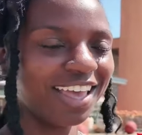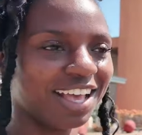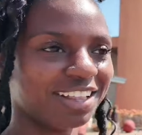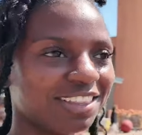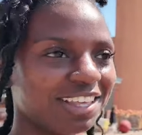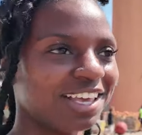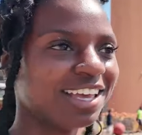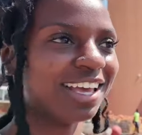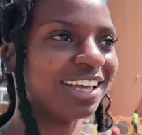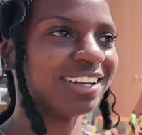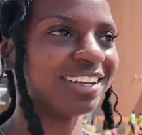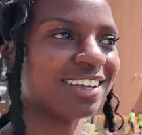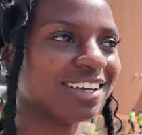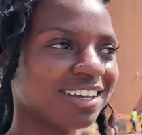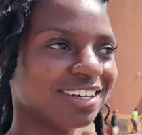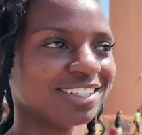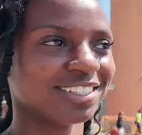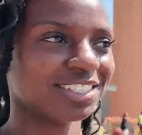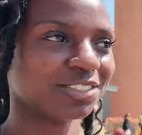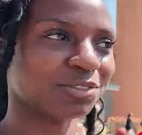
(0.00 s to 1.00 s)
After he got
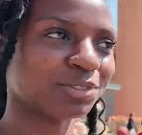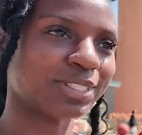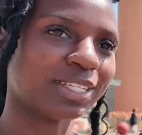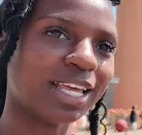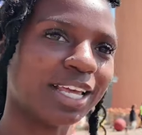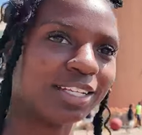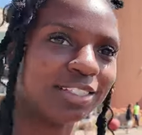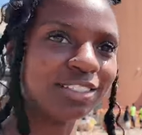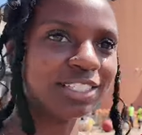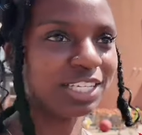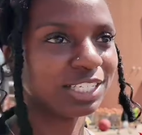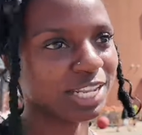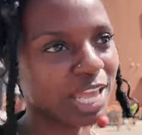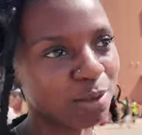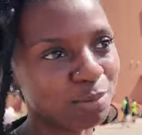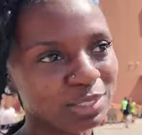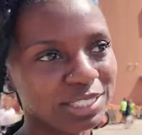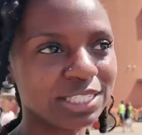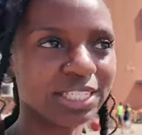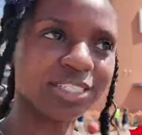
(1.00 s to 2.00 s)
done, because he was like singing the
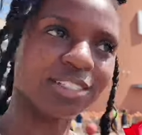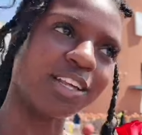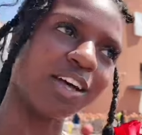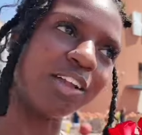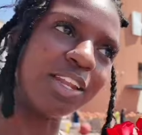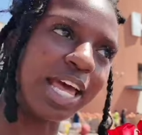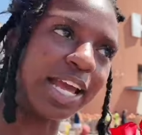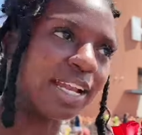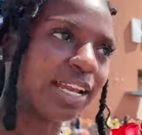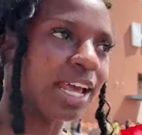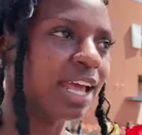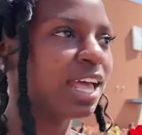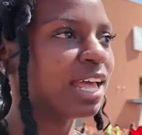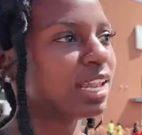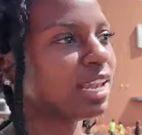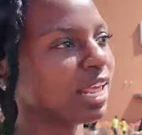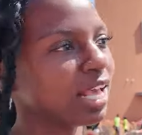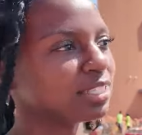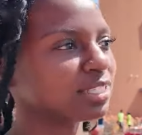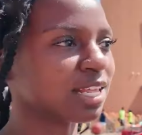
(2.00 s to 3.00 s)
ABC song, like,
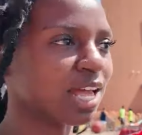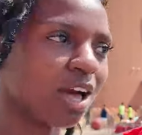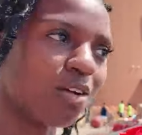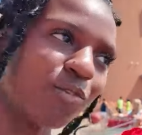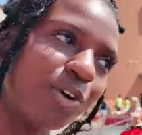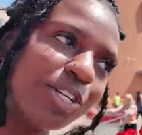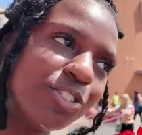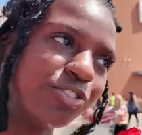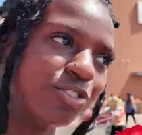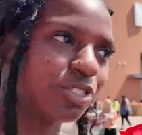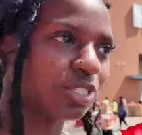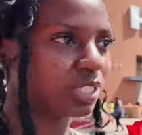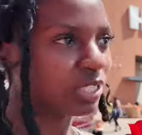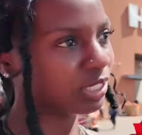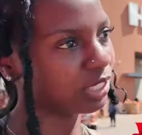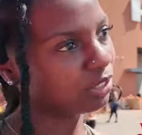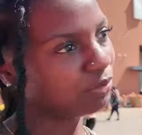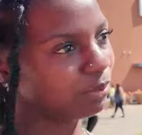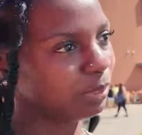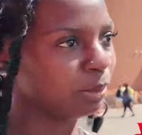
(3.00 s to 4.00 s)
next time, won't you
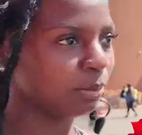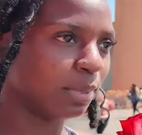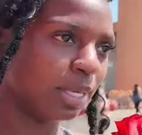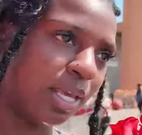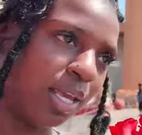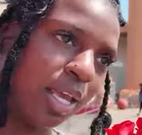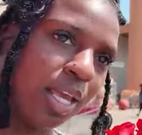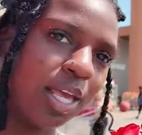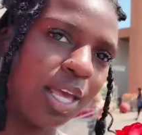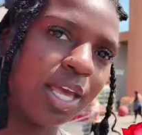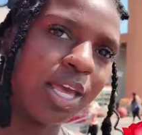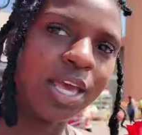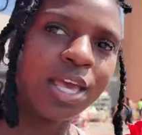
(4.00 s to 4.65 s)
sing with me?